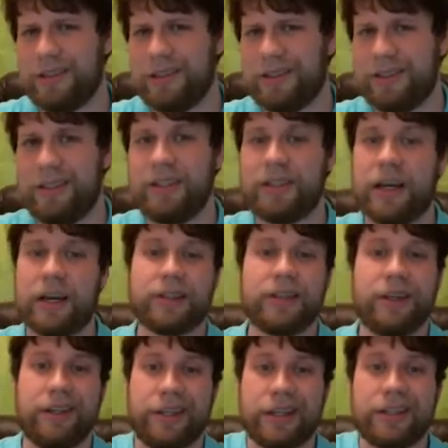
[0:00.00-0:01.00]
She's
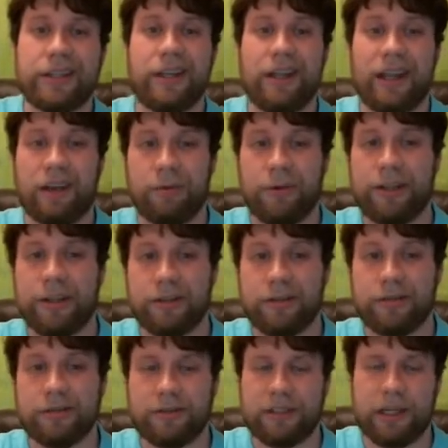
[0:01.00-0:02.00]
actually a desolate like
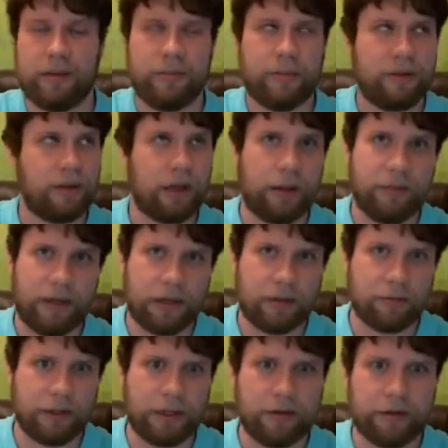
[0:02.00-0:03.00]
Guido. Yeah, I'm, I'm the
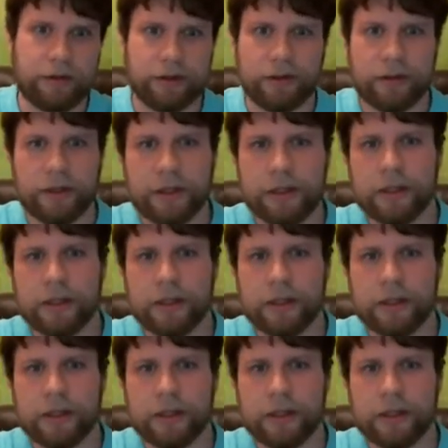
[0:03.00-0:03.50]
odd one out here.